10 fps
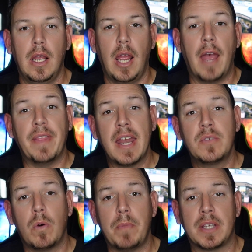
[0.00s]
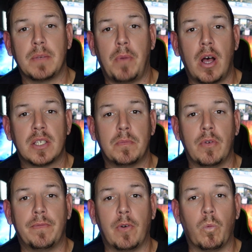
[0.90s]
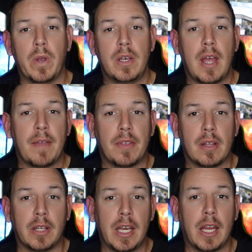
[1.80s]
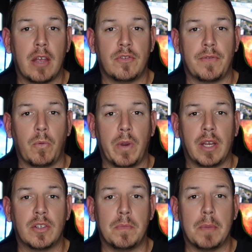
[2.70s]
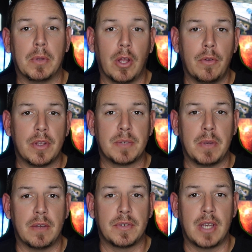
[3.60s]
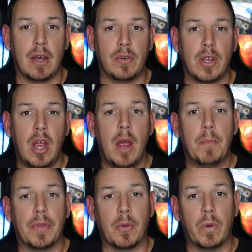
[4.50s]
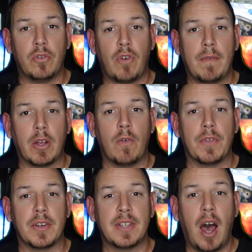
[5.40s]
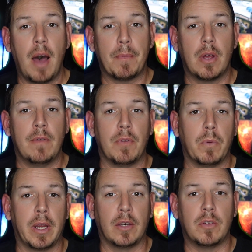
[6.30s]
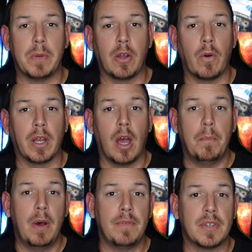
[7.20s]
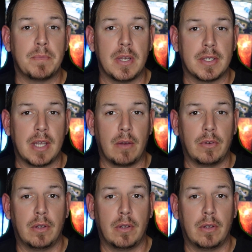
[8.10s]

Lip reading: And that is what makes it possible for wind at the leading edge of the wing to be below the speed of sound, but the wind traveling over the top of the wing to be going above the speed of sound.